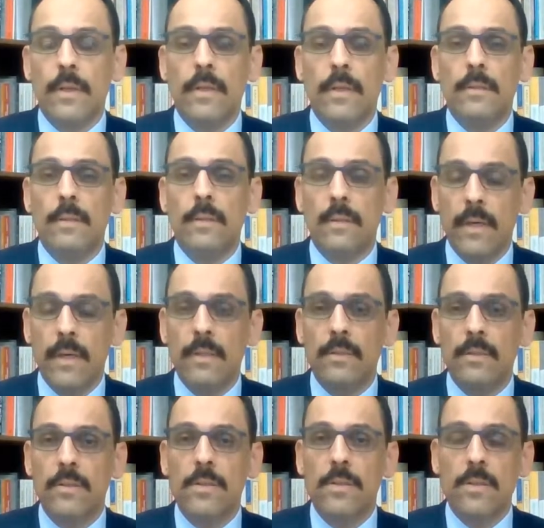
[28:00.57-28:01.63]
they
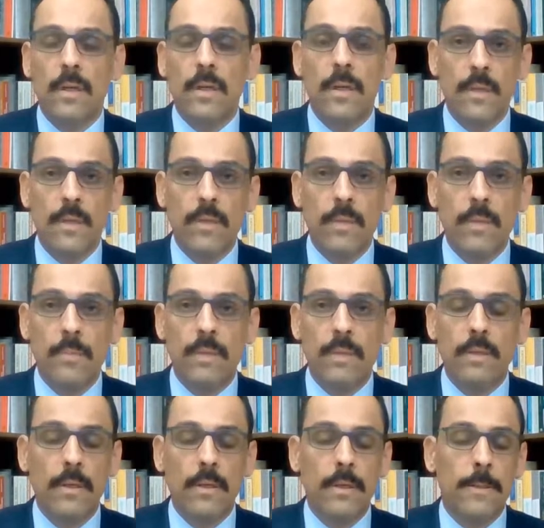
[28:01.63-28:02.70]
declared this
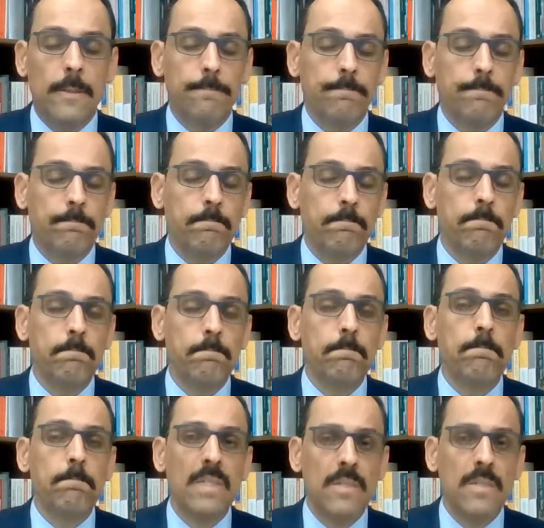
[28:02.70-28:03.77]
agreement
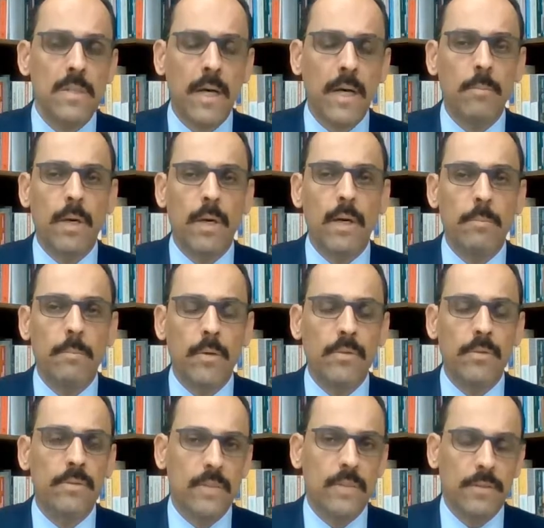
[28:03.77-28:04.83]
signed by
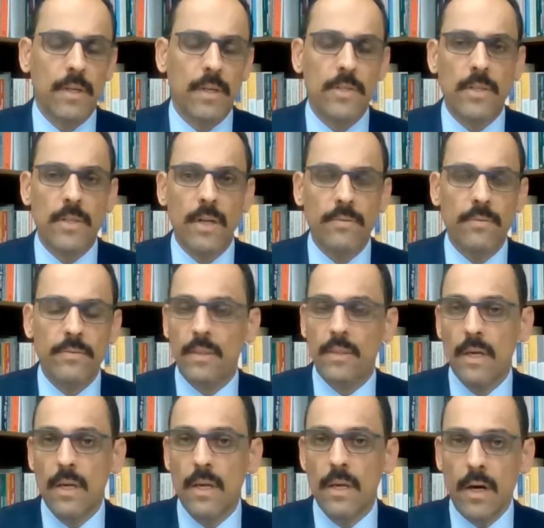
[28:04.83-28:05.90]
both Sarraj and Haftar,
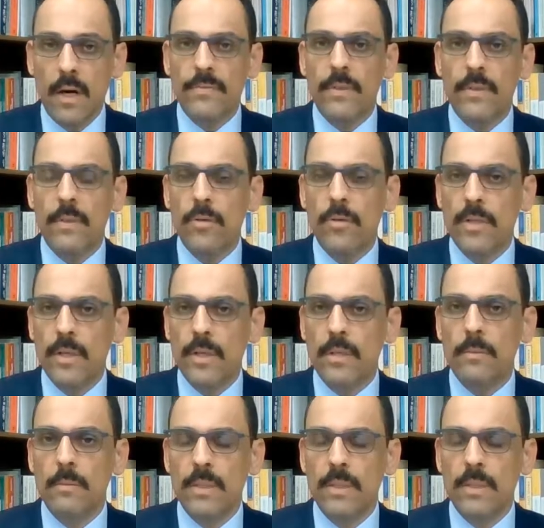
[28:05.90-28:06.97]
Haftar launched
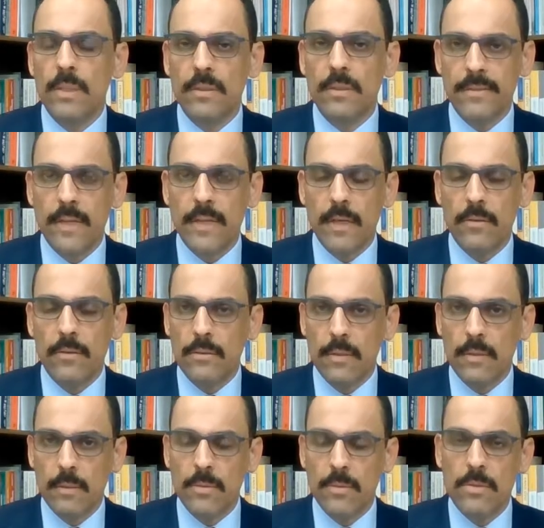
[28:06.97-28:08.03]
another military attack on
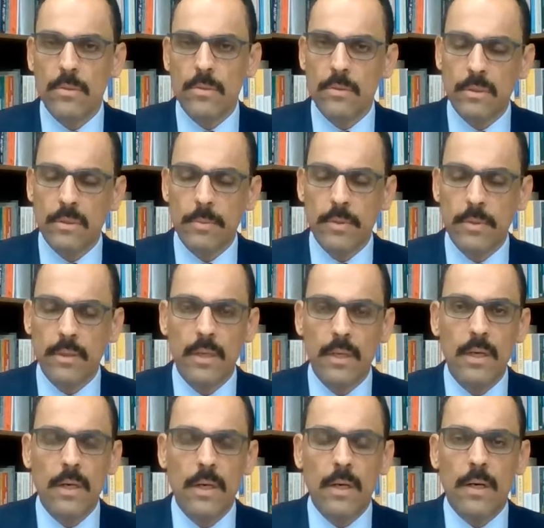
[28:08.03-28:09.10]
Trablus, on Tripoli.
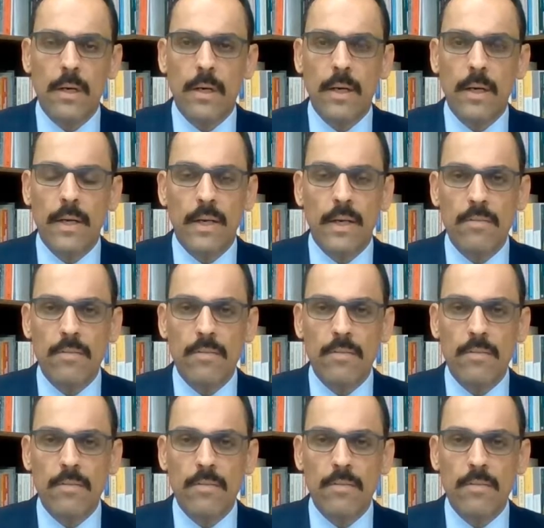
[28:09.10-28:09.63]
And